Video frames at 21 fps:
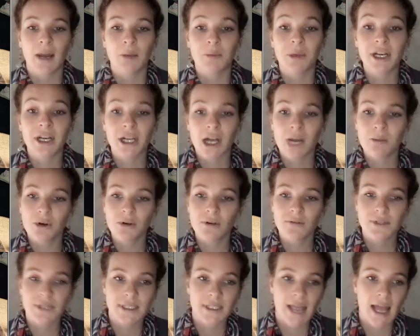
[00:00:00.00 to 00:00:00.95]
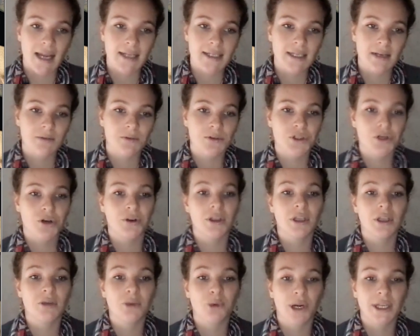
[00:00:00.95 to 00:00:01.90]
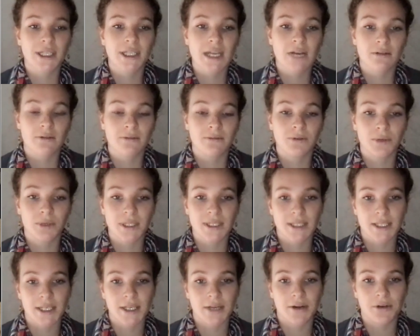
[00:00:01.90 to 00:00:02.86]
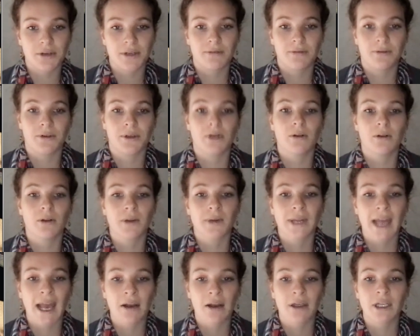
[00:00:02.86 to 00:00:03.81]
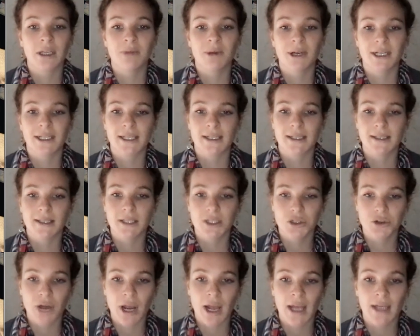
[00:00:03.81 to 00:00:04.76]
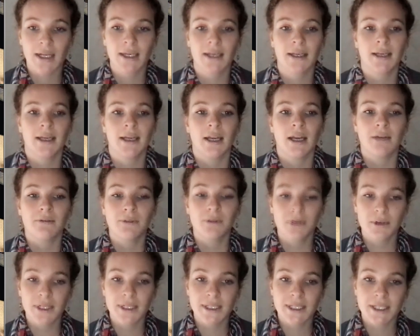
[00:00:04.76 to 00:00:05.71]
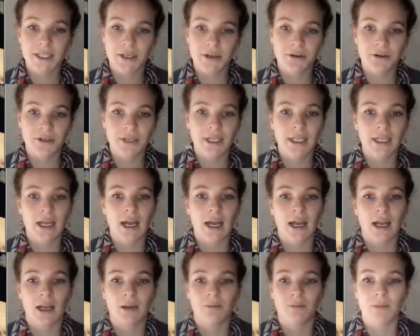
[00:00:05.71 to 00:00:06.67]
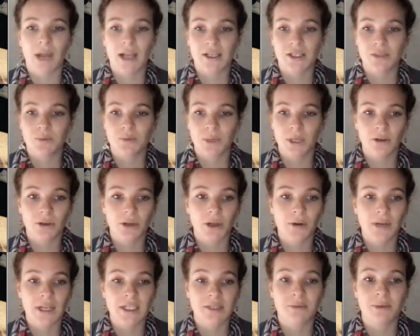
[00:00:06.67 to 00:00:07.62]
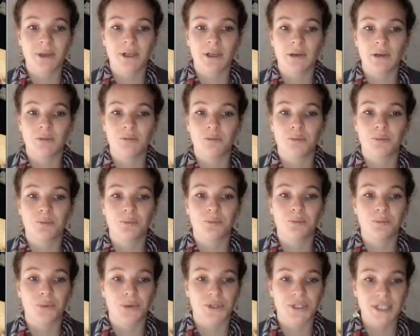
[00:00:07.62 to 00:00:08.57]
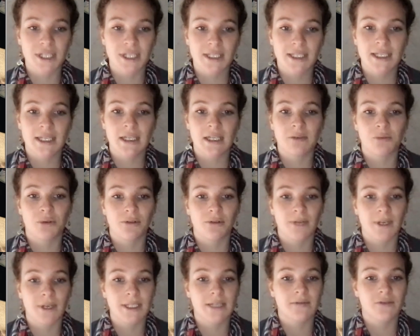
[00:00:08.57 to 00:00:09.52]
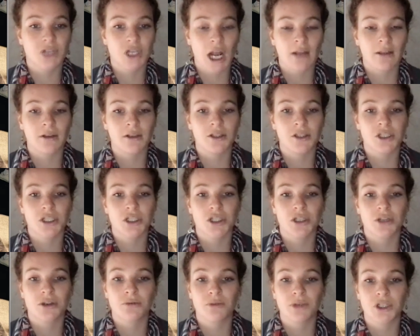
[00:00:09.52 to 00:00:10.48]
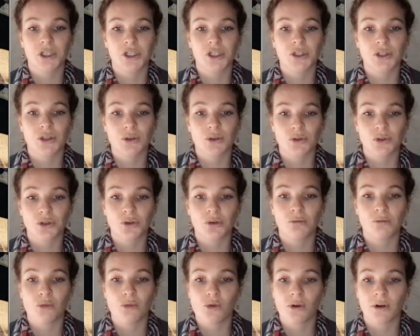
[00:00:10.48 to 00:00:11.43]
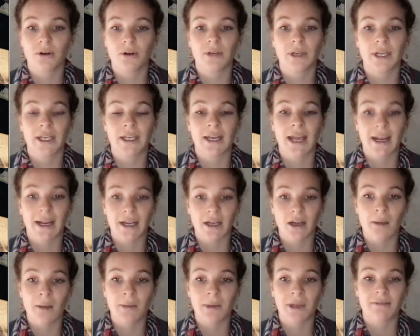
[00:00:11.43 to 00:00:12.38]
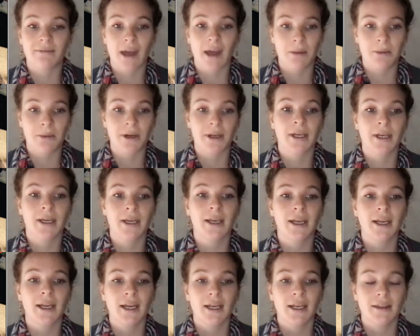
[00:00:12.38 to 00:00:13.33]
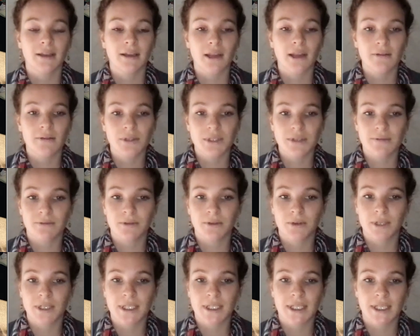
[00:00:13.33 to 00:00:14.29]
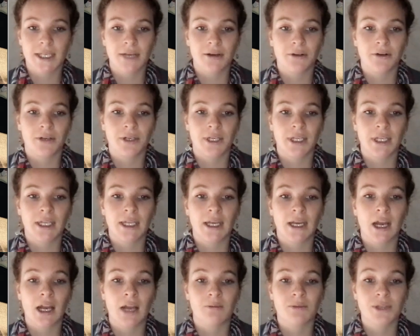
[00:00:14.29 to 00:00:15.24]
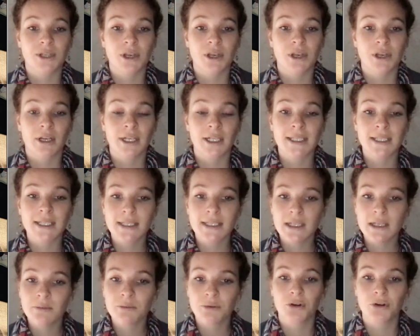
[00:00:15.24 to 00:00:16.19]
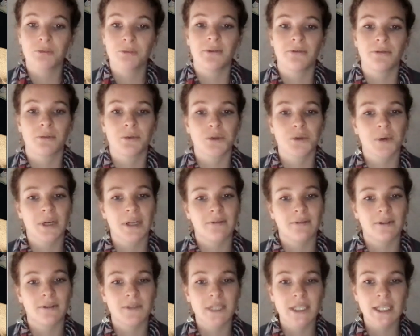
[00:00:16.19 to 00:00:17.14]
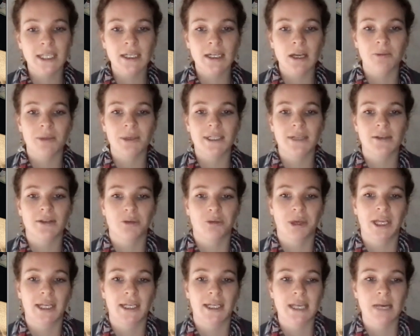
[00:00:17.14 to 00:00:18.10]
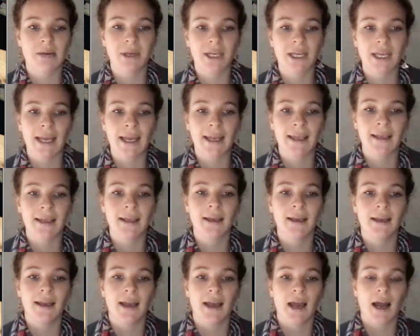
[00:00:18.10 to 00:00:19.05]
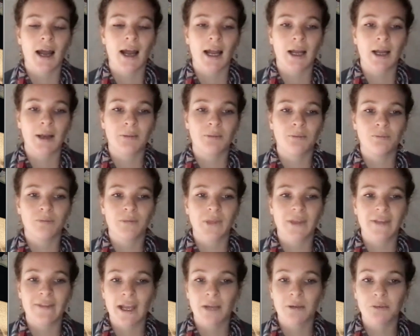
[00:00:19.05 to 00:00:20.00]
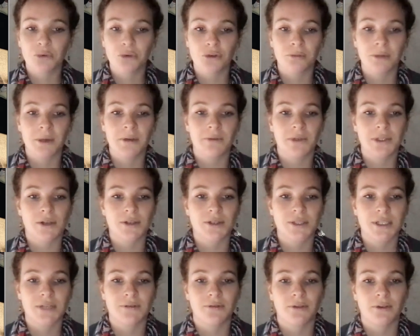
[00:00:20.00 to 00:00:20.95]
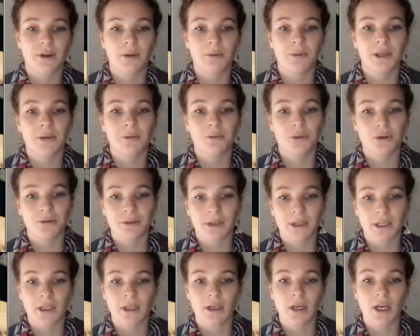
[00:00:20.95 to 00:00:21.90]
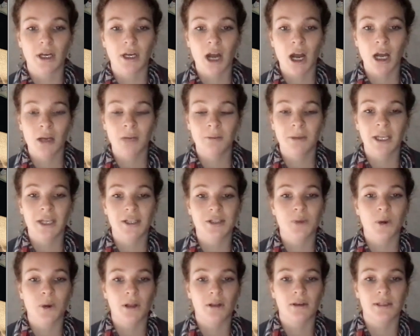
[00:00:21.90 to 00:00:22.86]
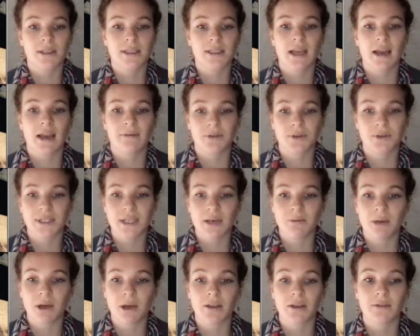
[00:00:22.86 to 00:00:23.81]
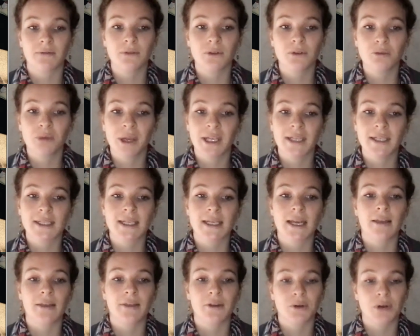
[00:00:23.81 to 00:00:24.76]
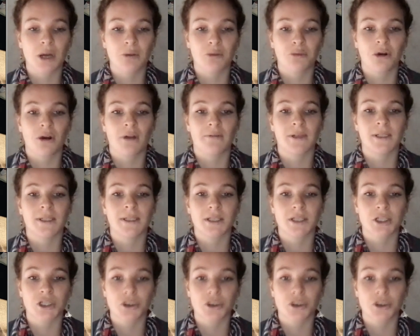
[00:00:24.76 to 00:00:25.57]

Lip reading: In a couple of slides, I will show you the breakdown of food insecurity for Yolo County by census tract. Food insecurity, as we all know, has been a persistent and pervasive challenge to the region's social, moral, and economic fabric. The levels of food insecurity saw consistent improvement from 2015 up until the pandemic hit, and that improvement resulted from an improving economy as well as the efforts among the food banks and other nonprofits to